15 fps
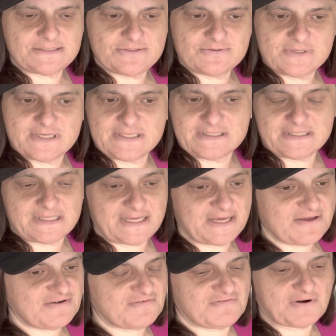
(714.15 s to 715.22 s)
you can
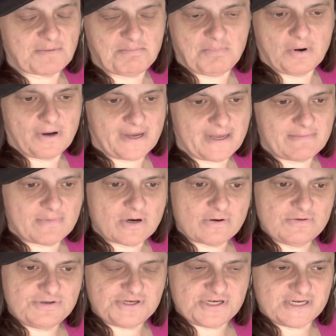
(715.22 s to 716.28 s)
leave a book
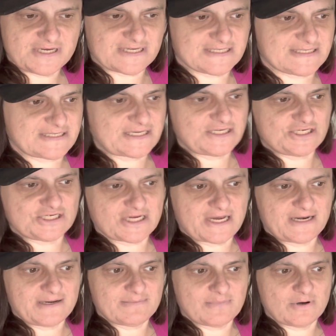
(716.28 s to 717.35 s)
emoji, a
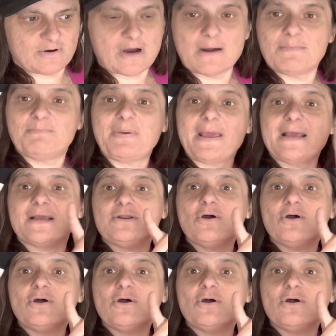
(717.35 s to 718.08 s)
sunshine emoji, or pink.